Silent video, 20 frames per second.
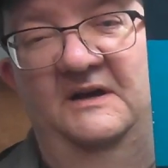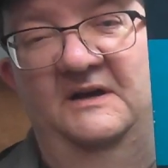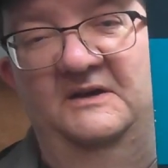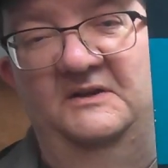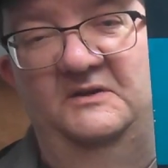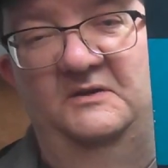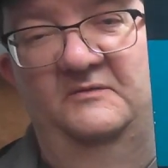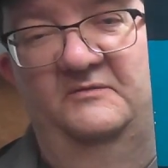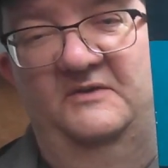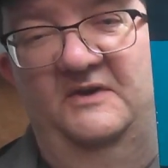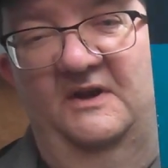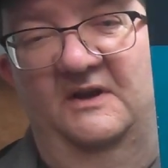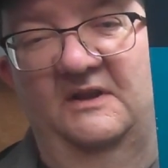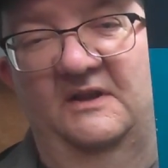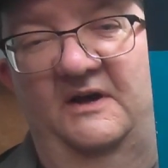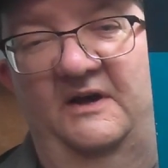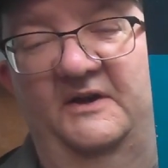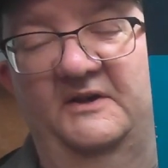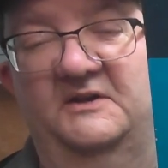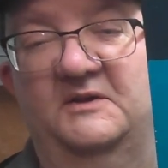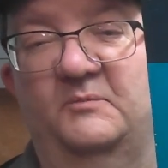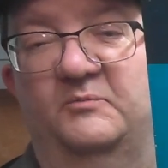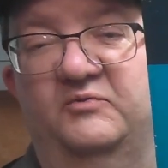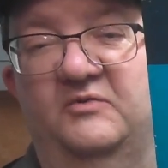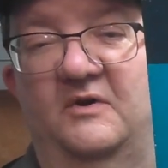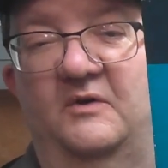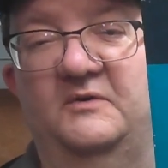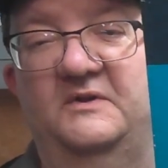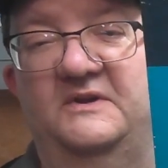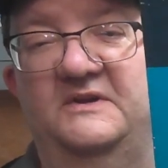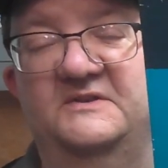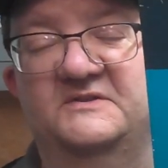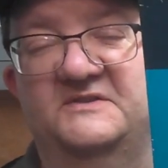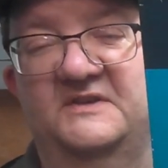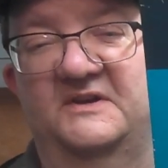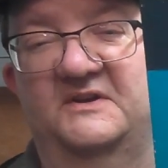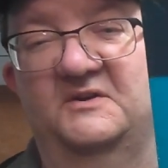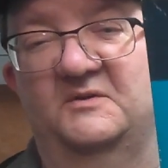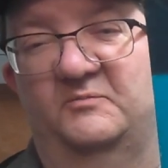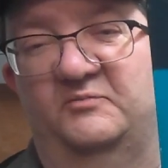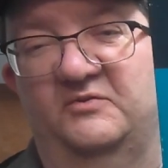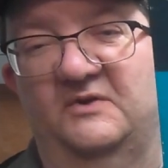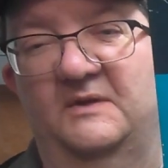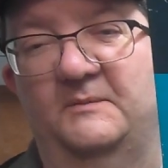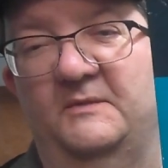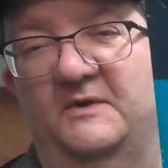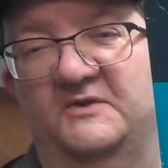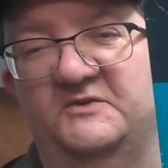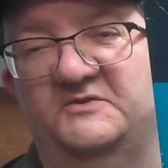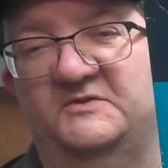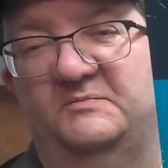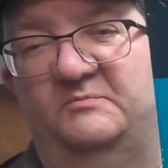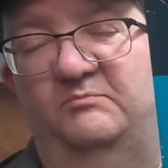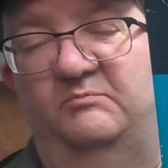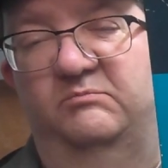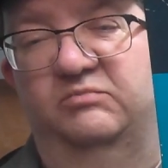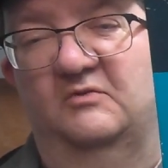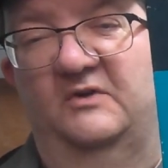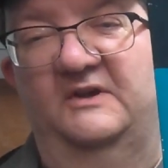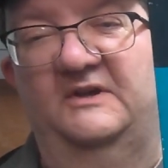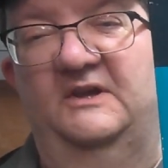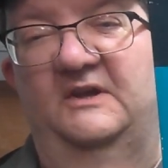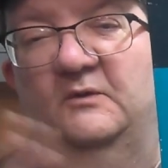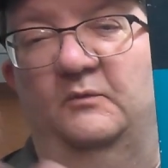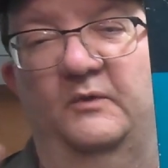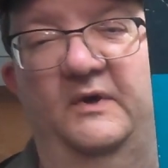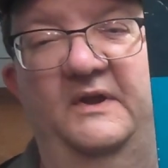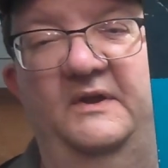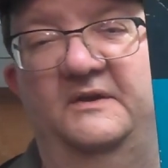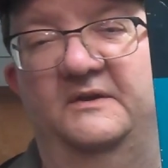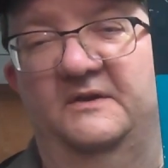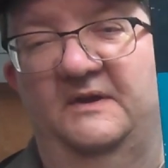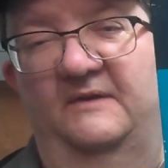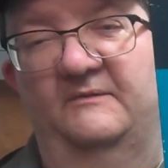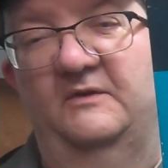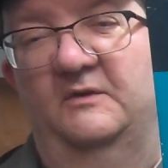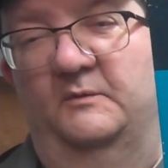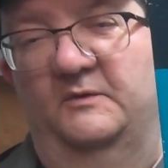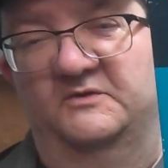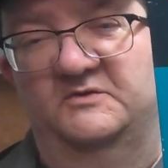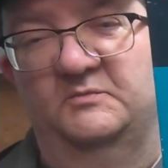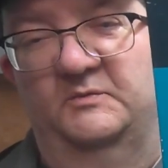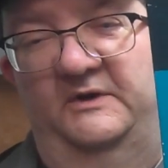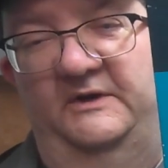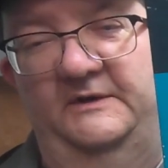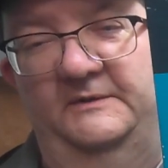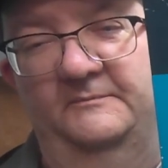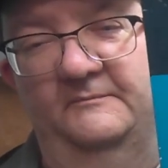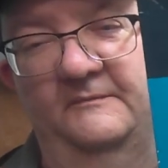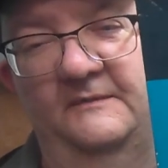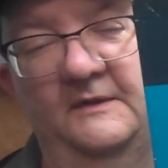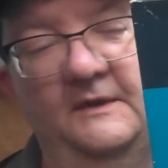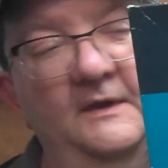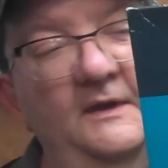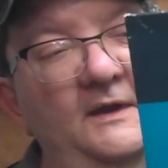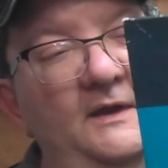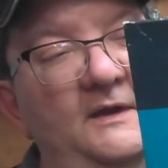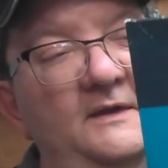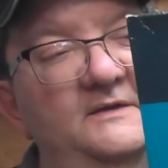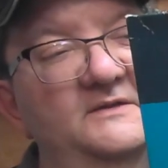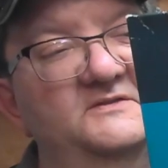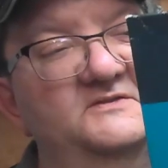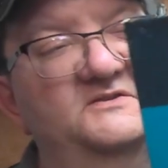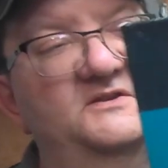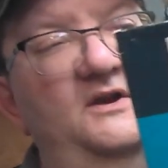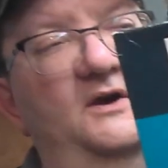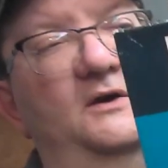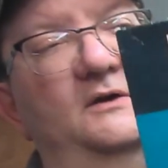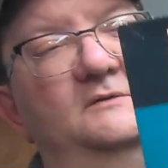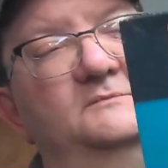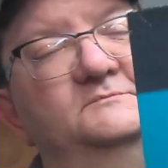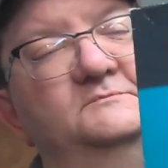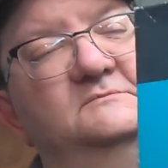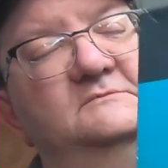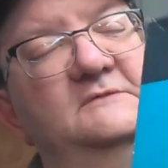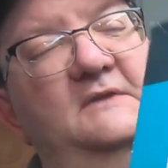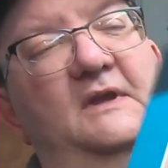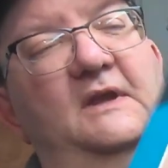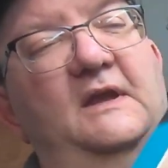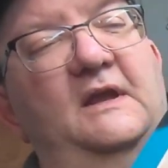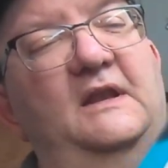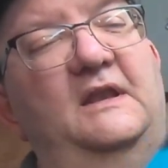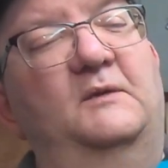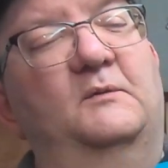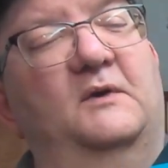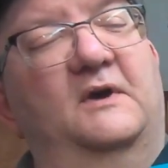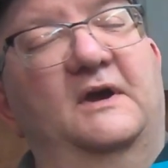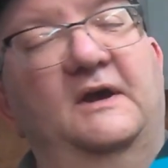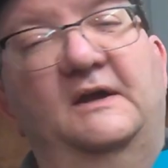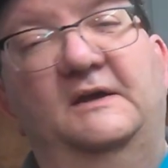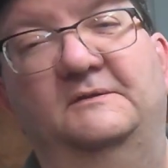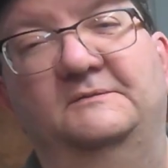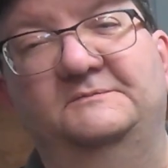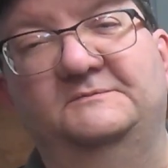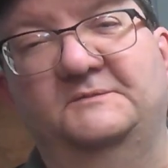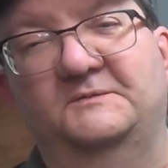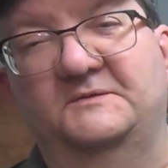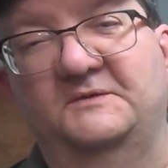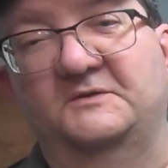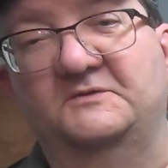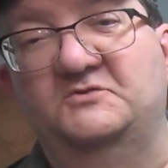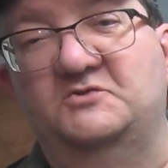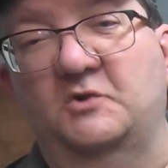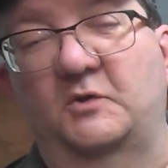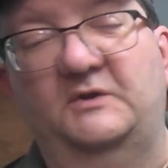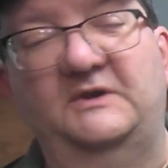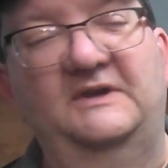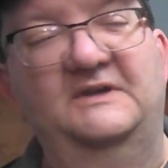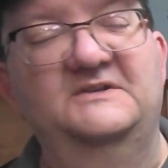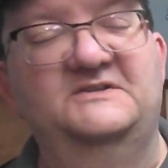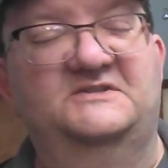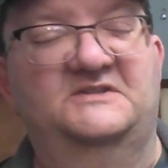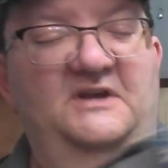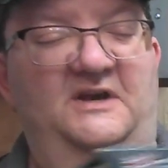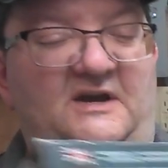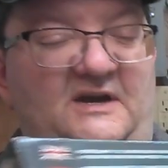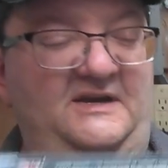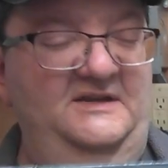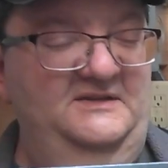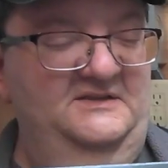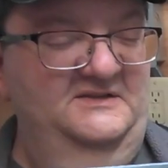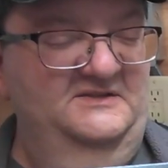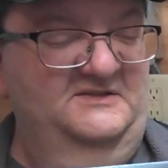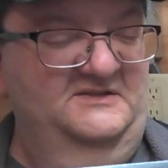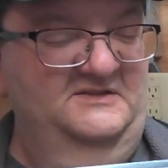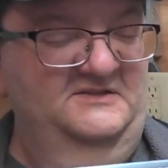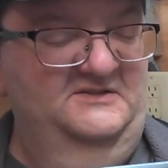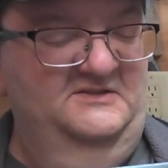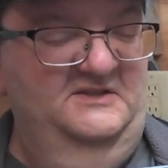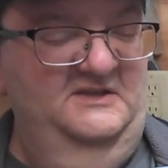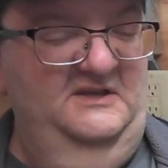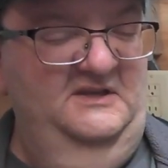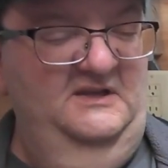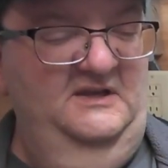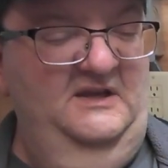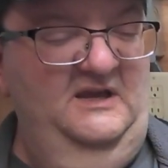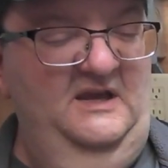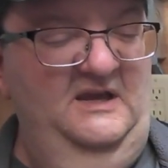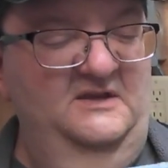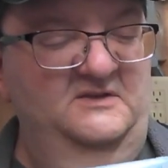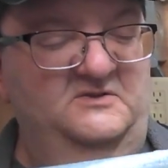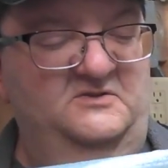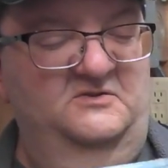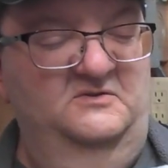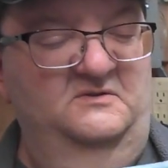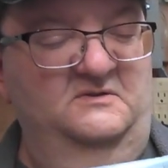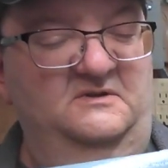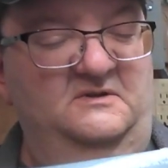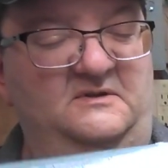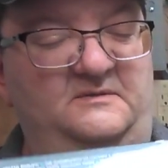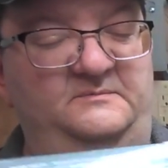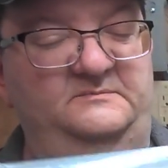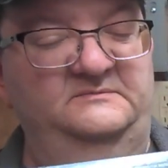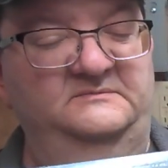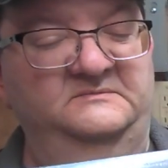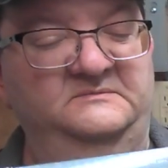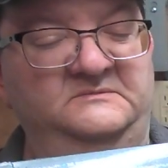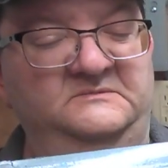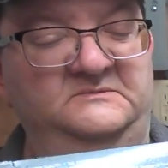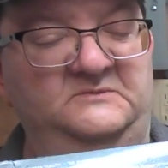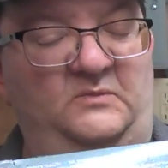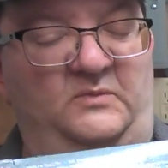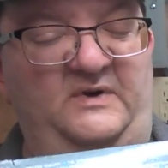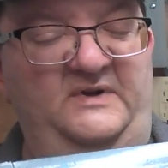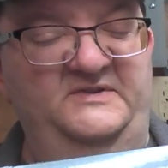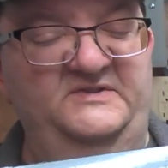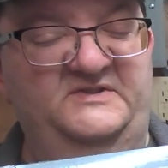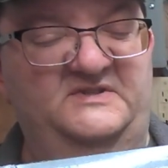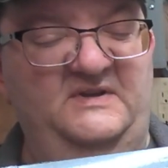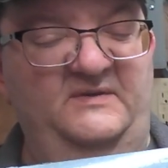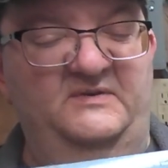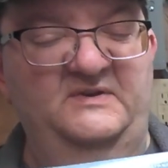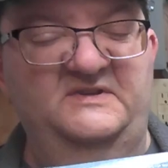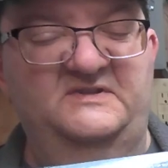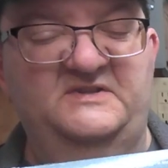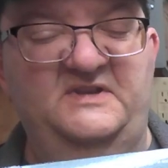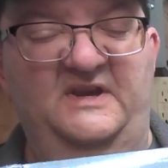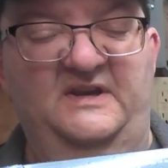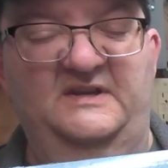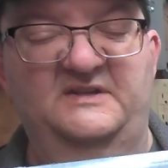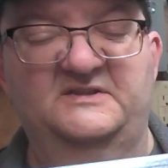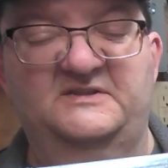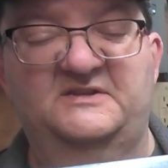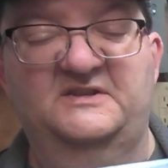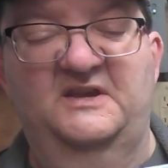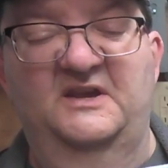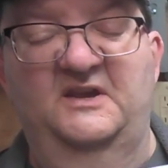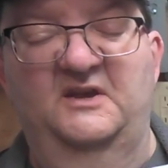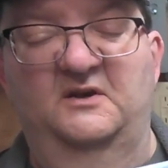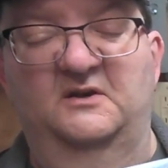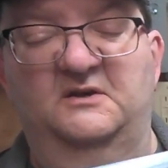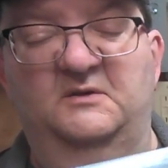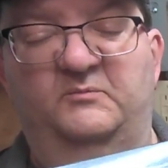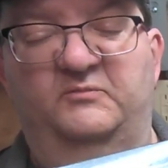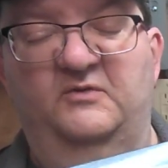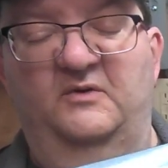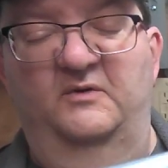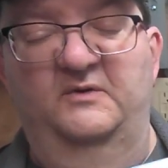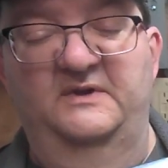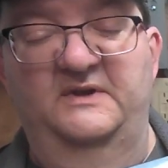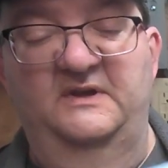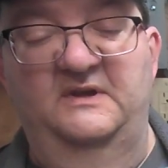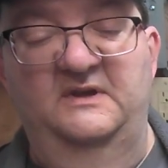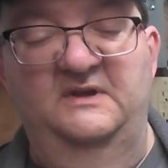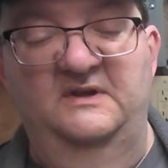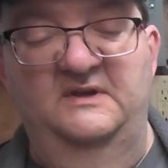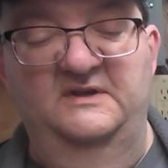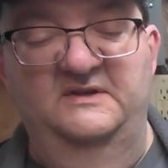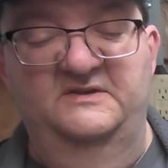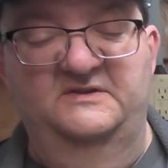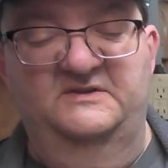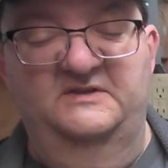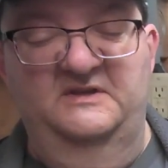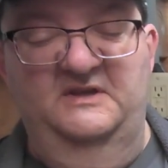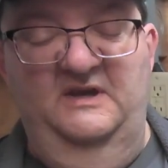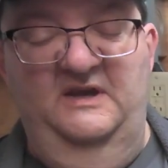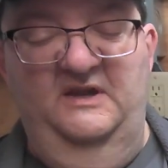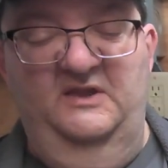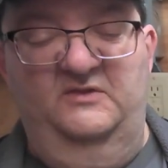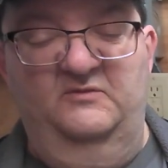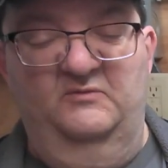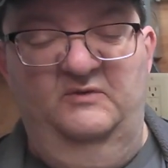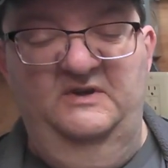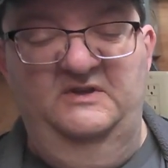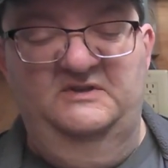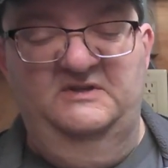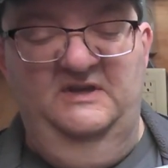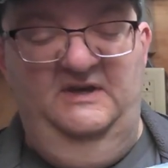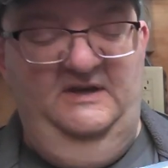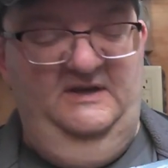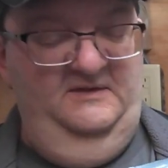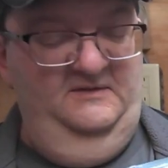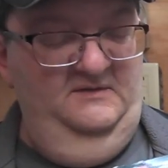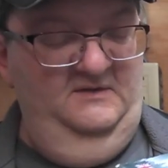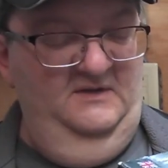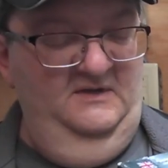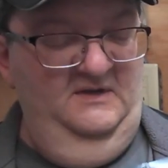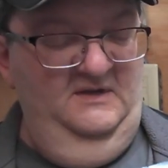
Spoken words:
you've got a lot of Capronis that are pretty much breaking wind every which way. So, anyway, joking aside, this is the Azur 1/72nd scale Caproni CA310.